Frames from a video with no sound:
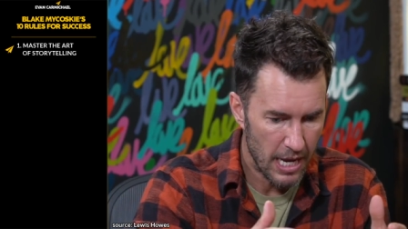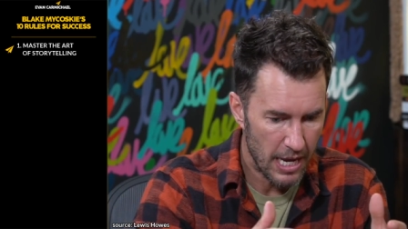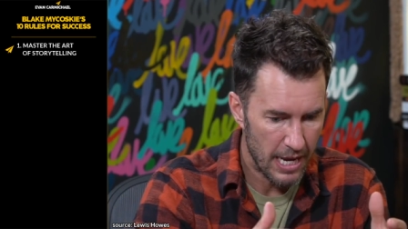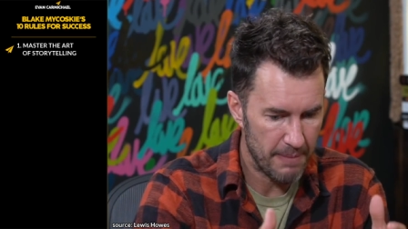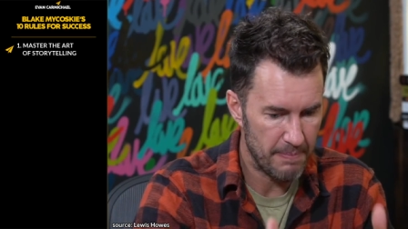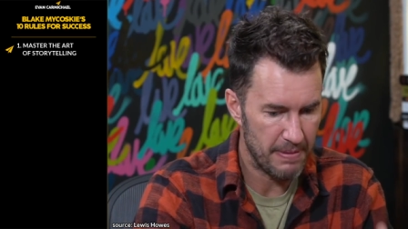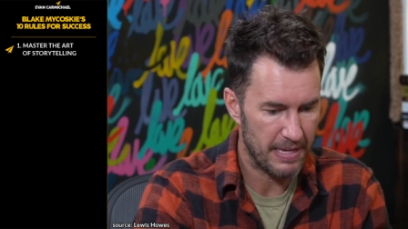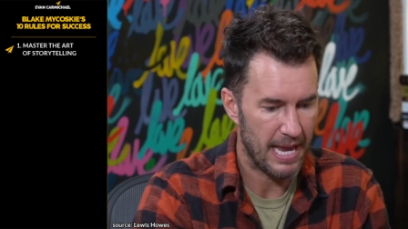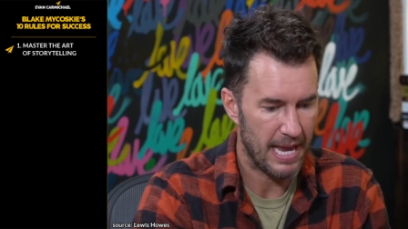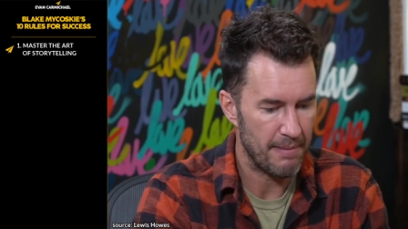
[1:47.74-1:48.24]

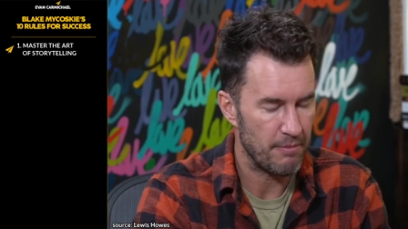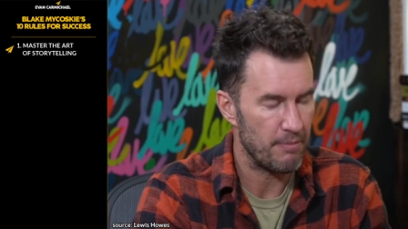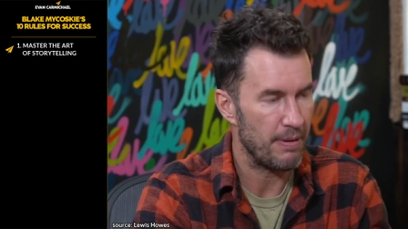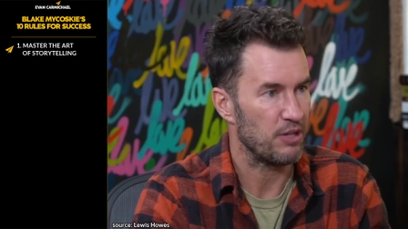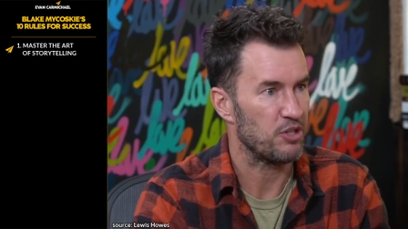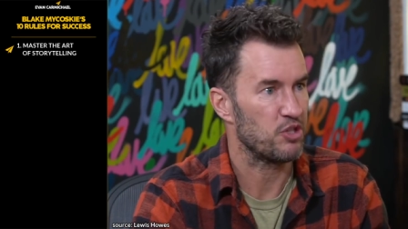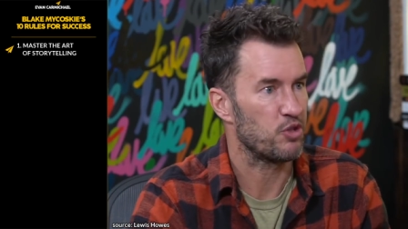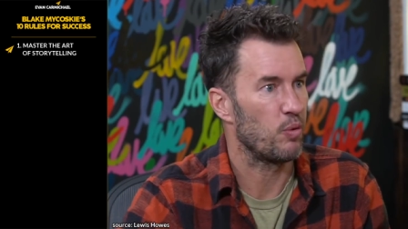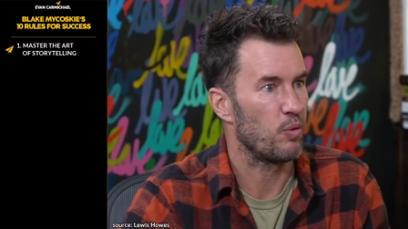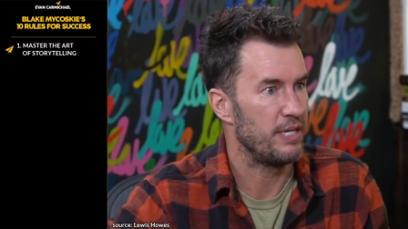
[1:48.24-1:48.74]
it became
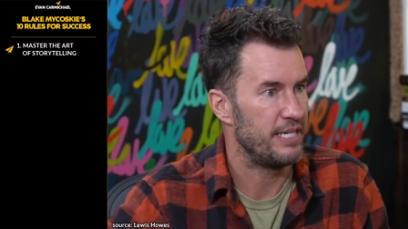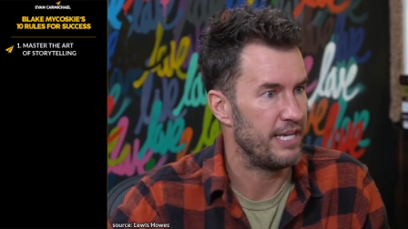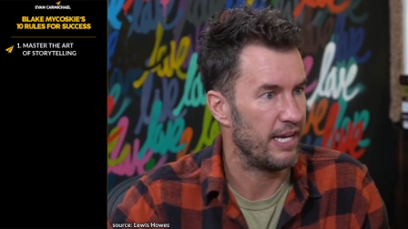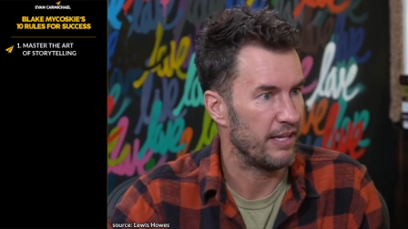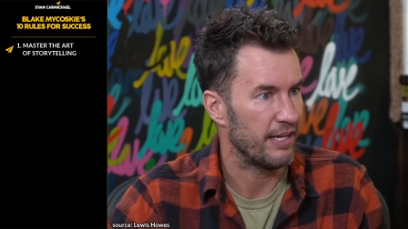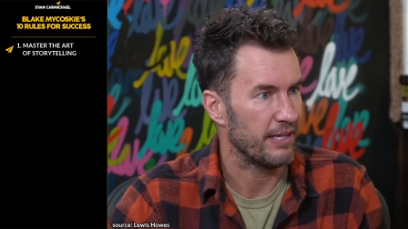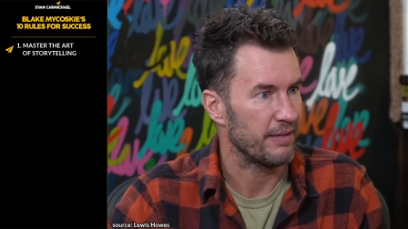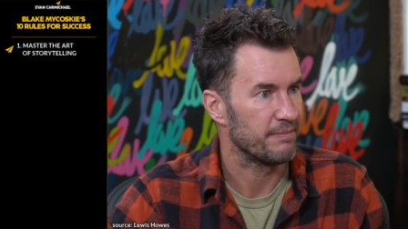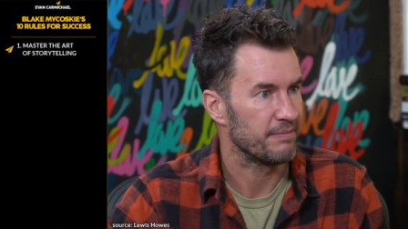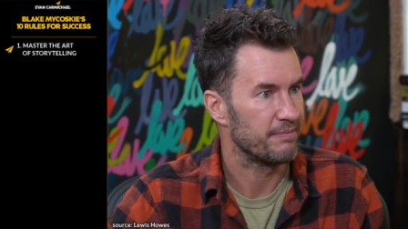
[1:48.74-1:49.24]
about
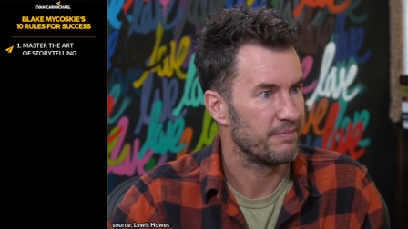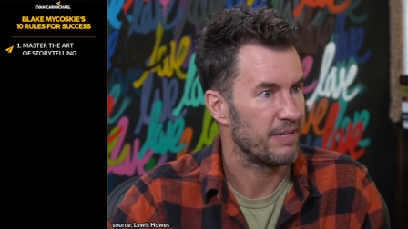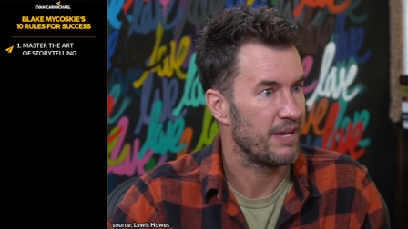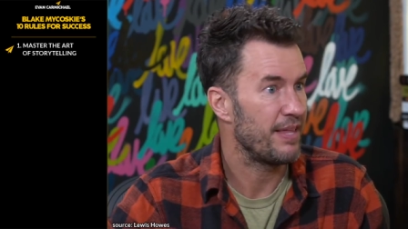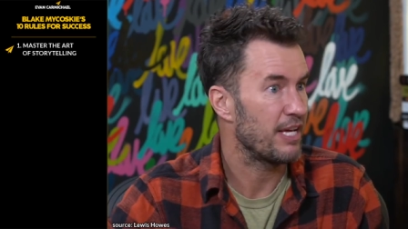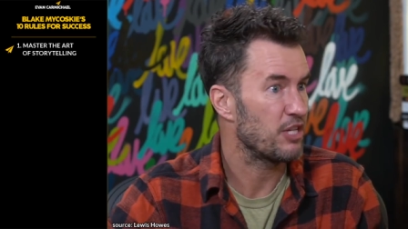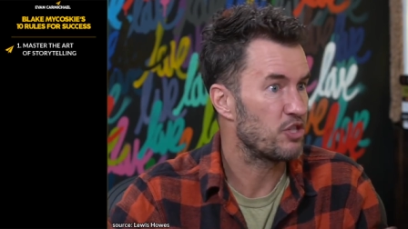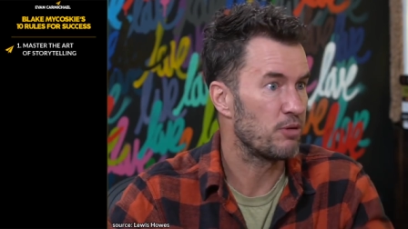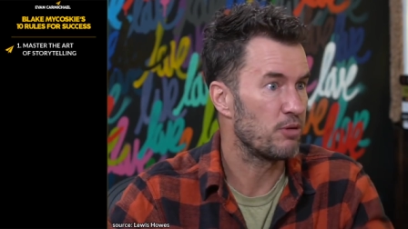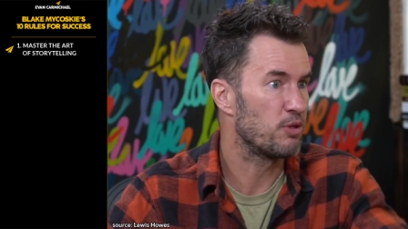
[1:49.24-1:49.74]
storytelling
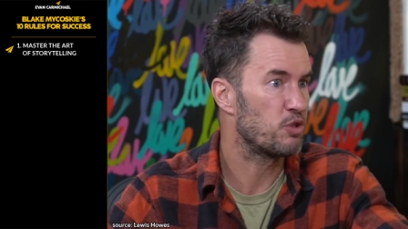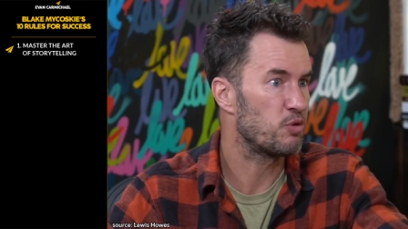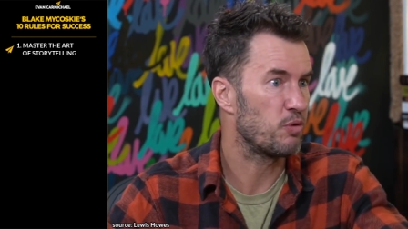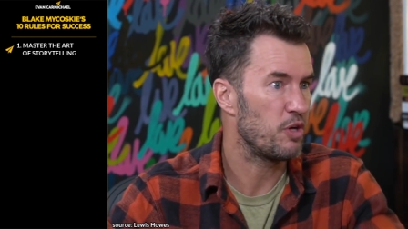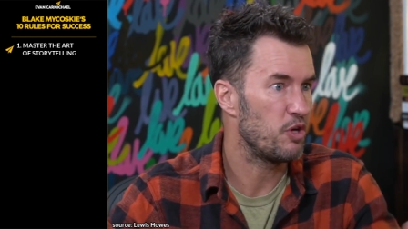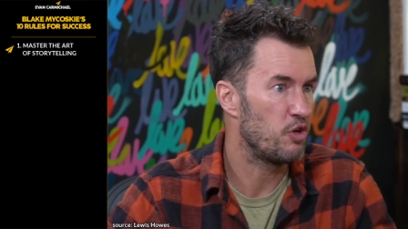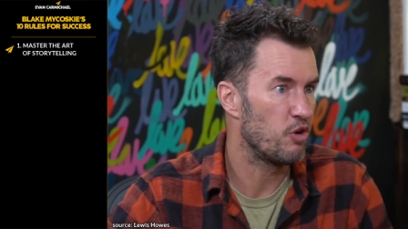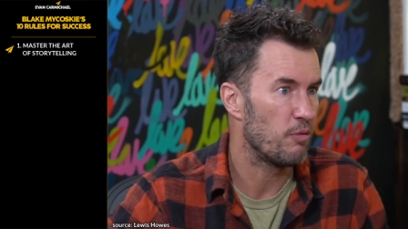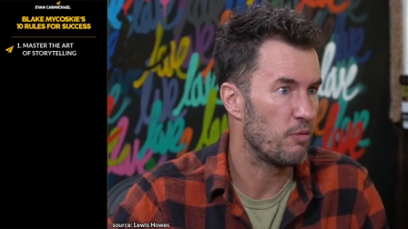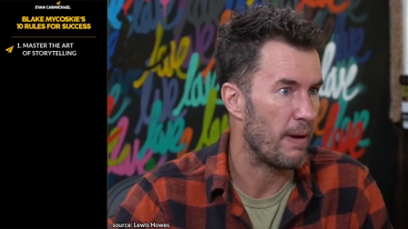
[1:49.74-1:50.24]
and that's so much
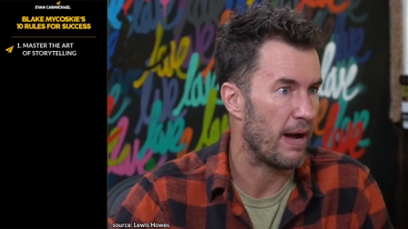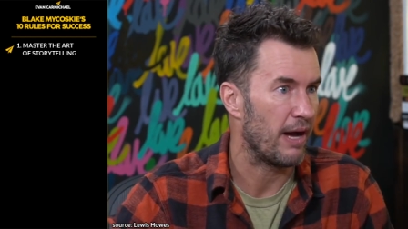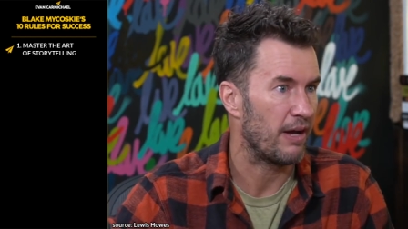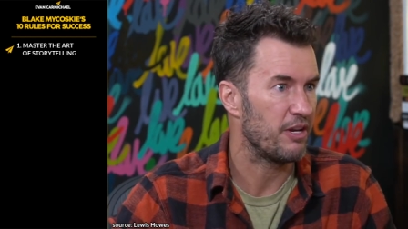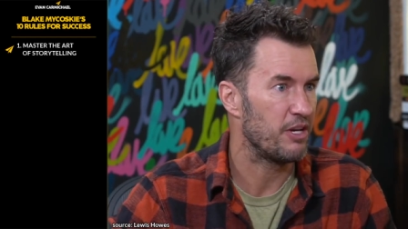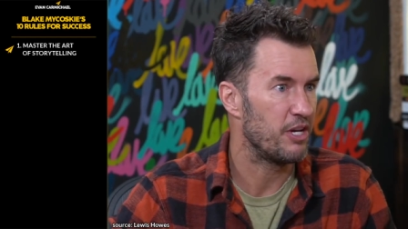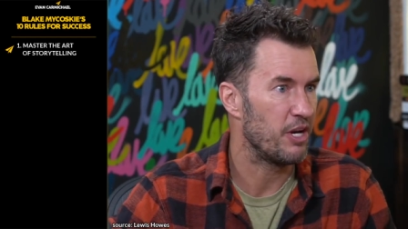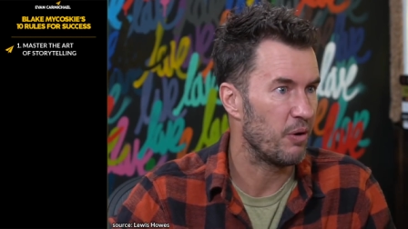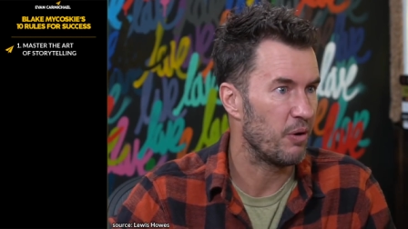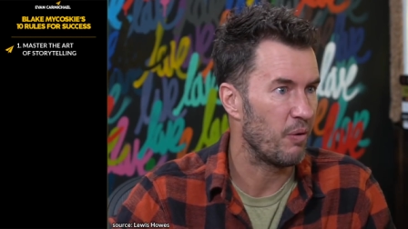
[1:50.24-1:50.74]
what you're
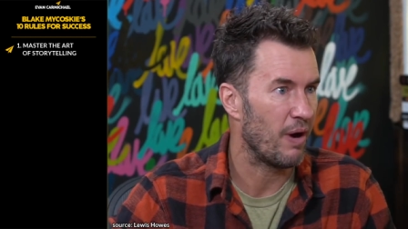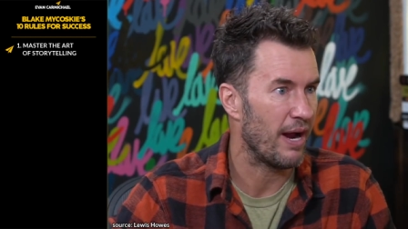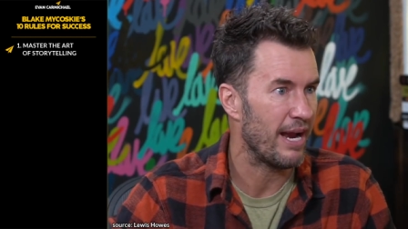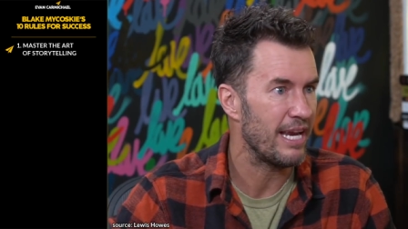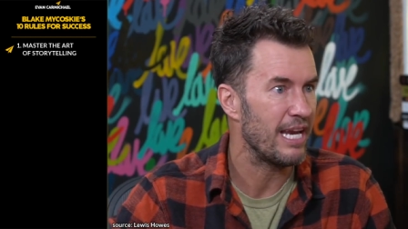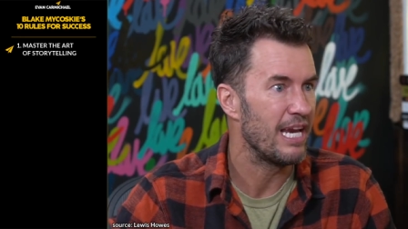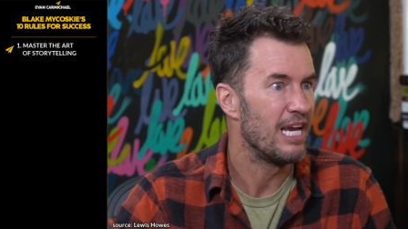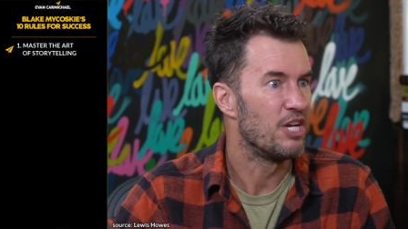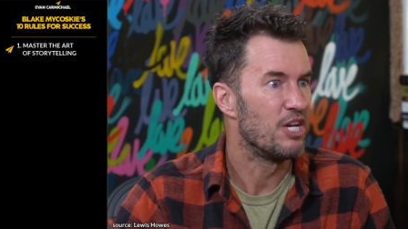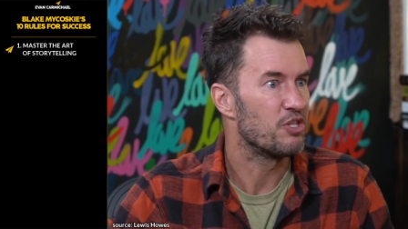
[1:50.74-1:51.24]
about you know
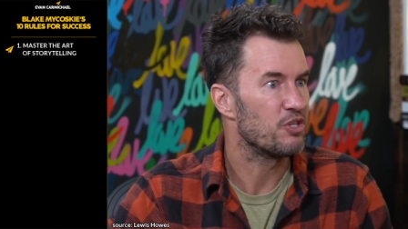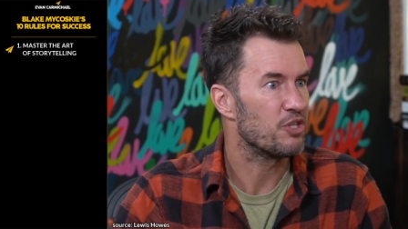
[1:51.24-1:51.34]
right